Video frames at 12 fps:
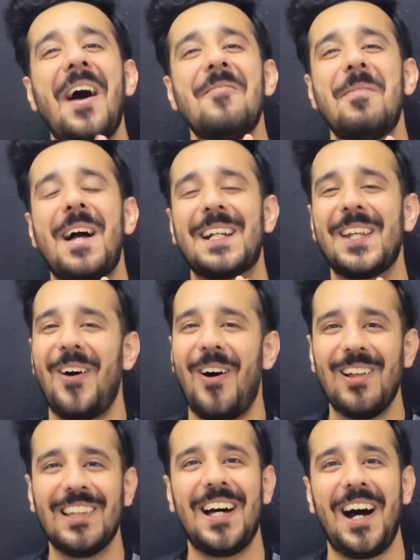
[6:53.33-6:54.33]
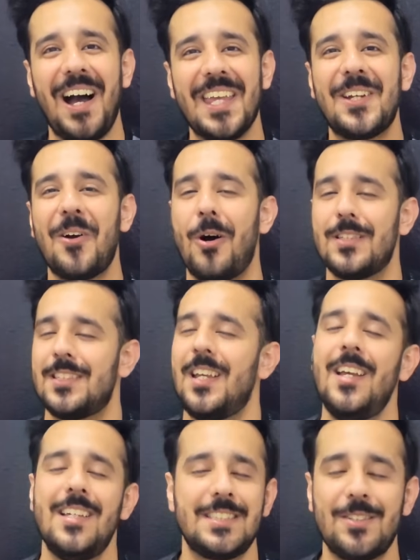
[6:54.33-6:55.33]
I packed all the icons.
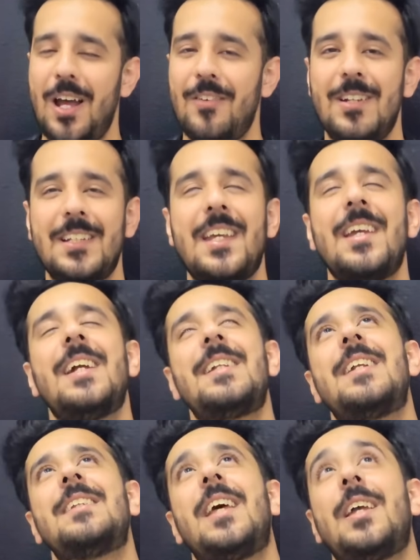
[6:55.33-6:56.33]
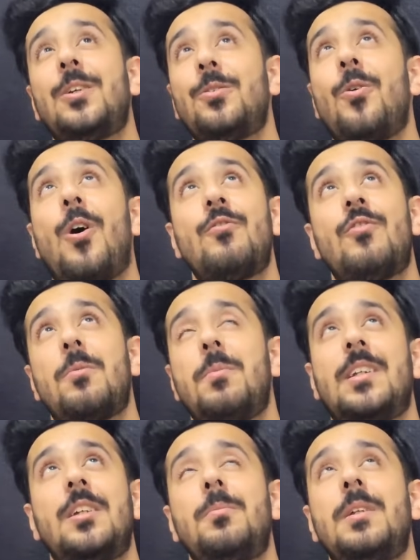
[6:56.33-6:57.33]
So I will take it, and thank you, God, for
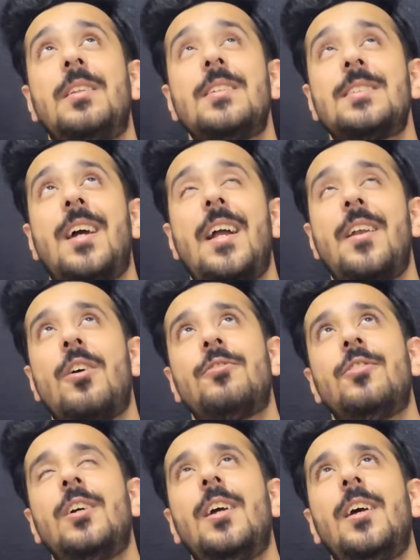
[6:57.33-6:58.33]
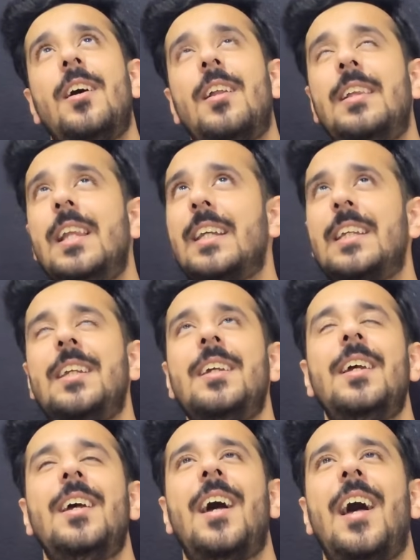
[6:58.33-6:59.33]
making me this kind of
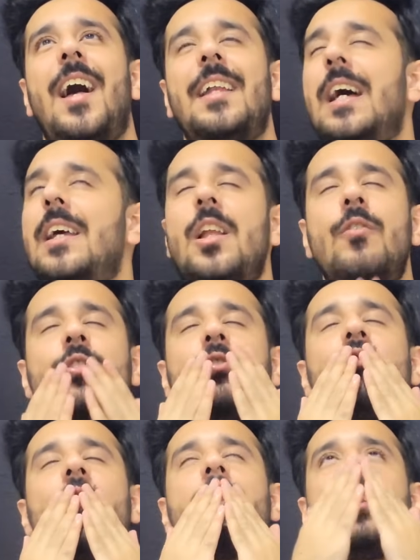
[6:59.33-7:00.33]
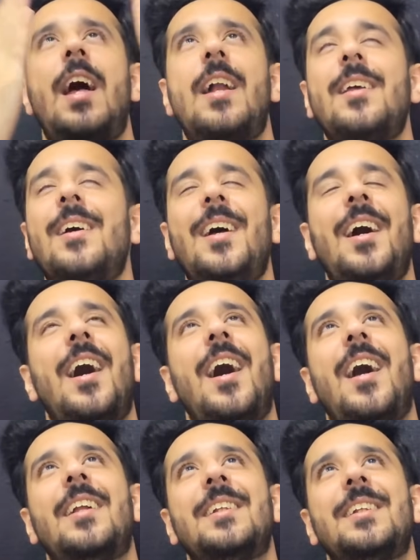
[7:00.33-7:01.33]
lucky. And I love you for that.
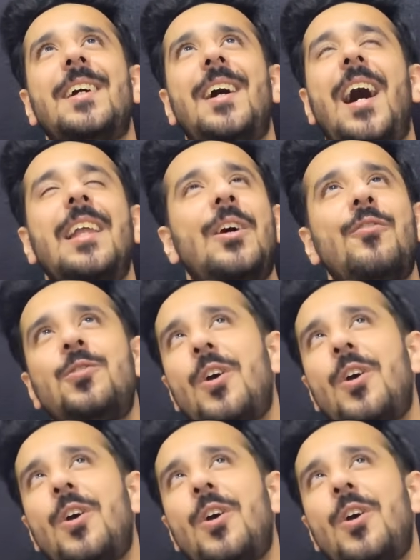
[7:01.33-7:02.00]
And I